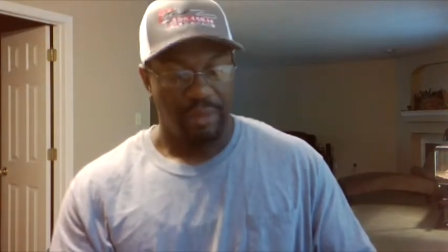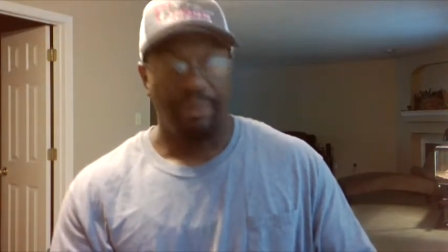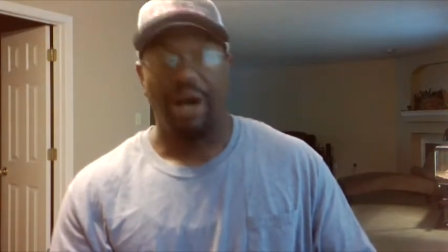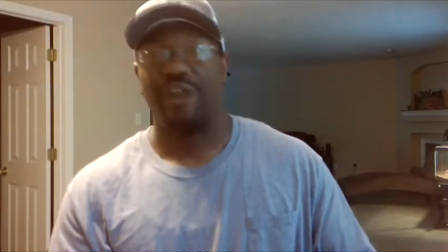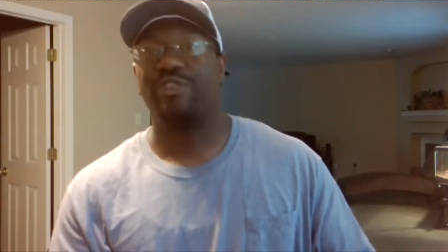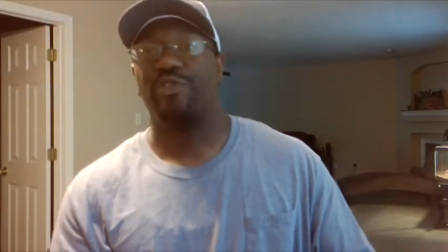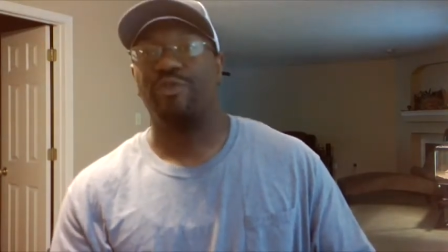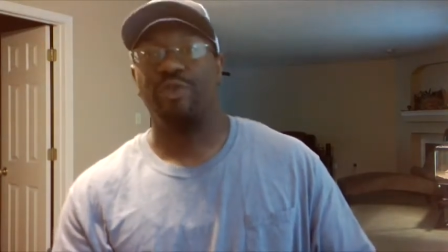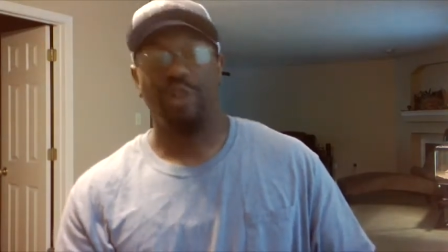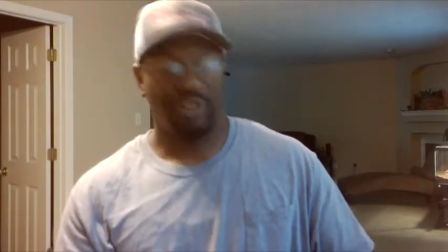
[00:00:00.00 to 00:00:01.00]
box
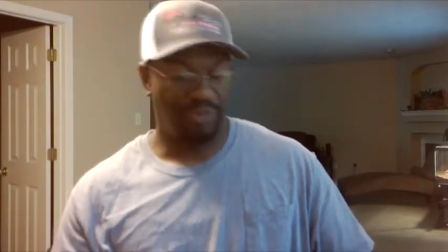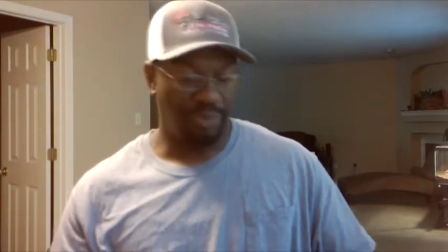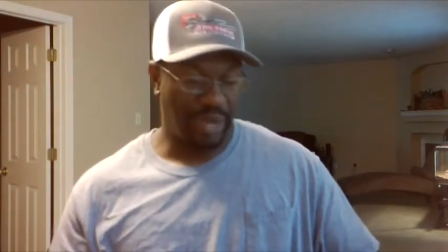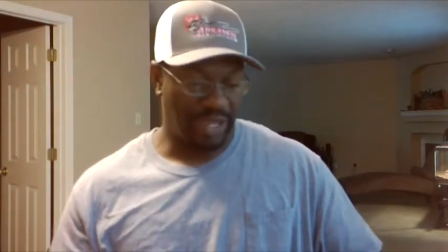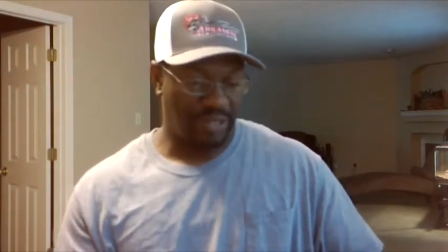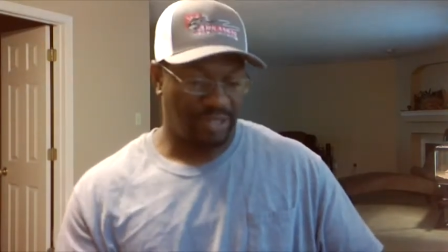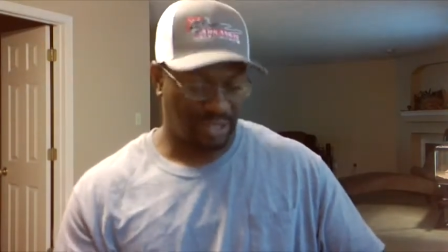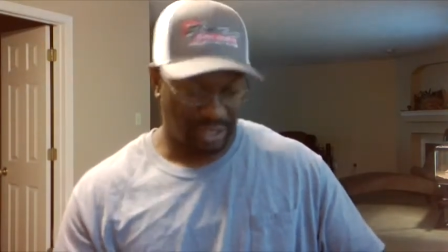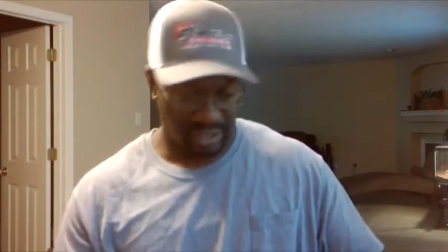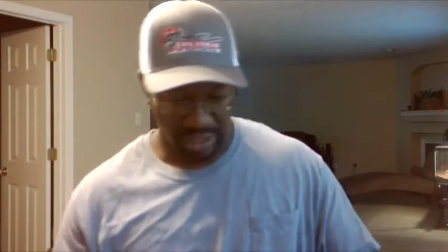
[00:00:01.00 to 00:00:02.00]
full of baits
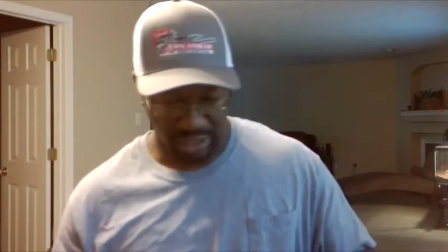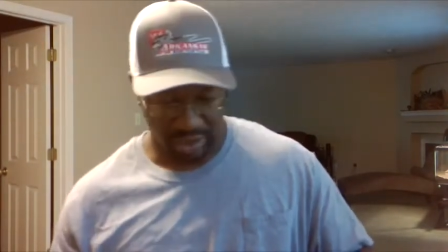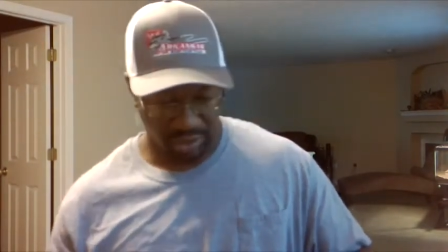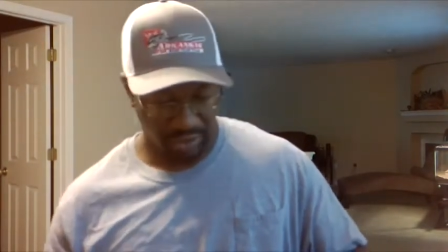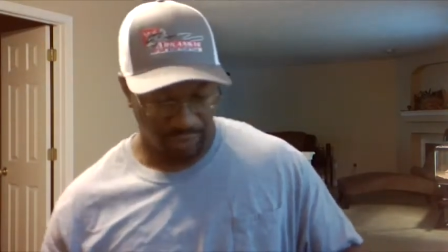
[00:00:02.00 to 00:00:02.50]
in here for